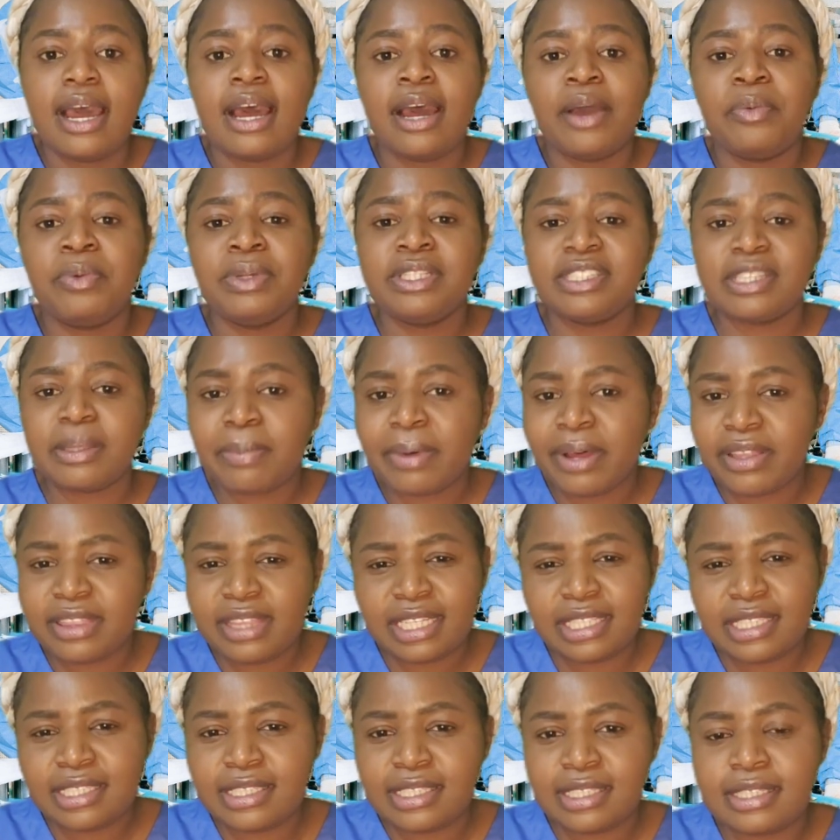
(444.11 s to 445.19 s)
which is about
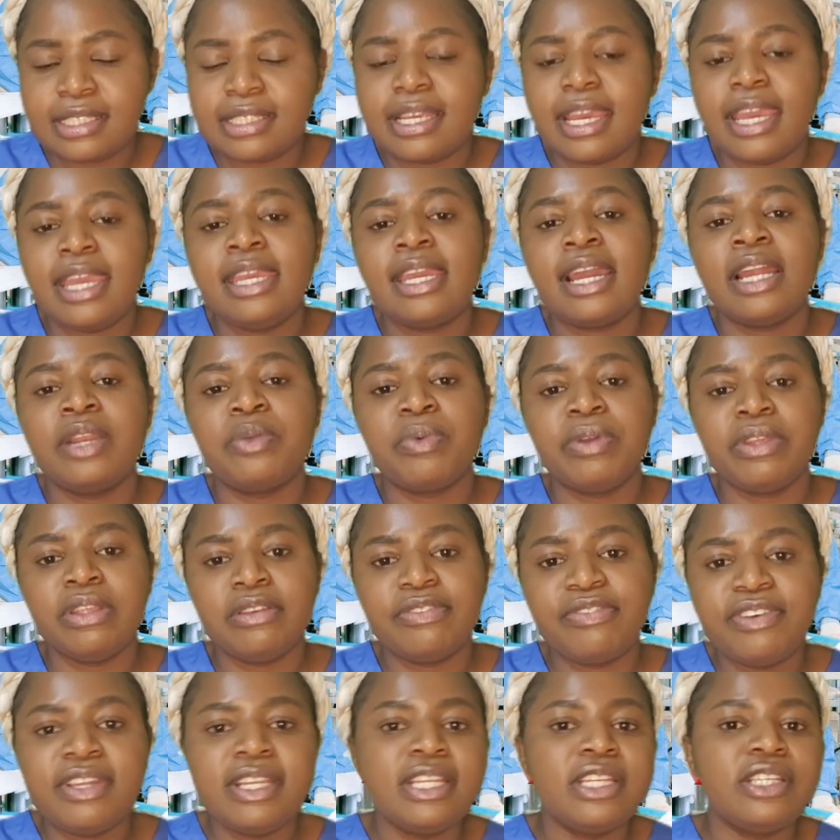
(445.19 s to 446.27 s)
36k, and when you
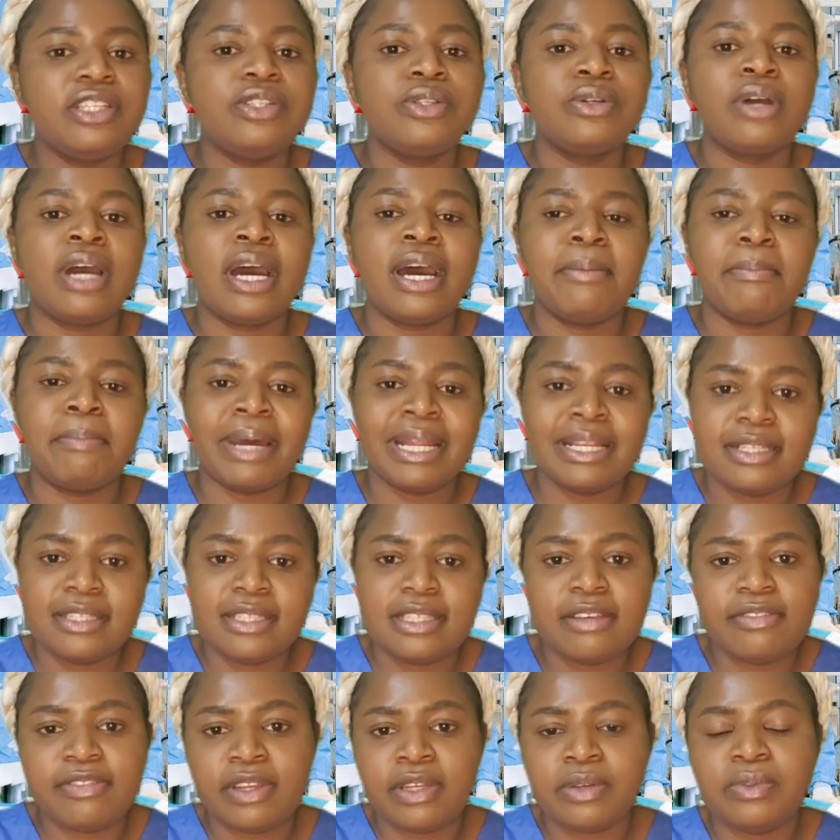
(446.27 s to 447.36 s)
finish, you're at band
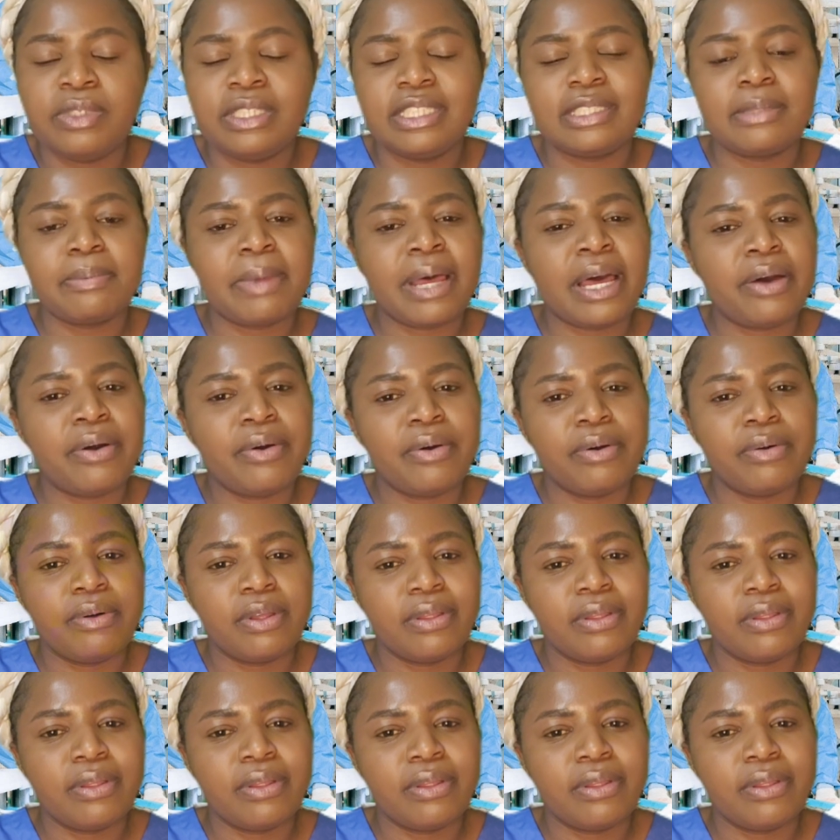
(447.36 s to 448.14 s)
7, which is about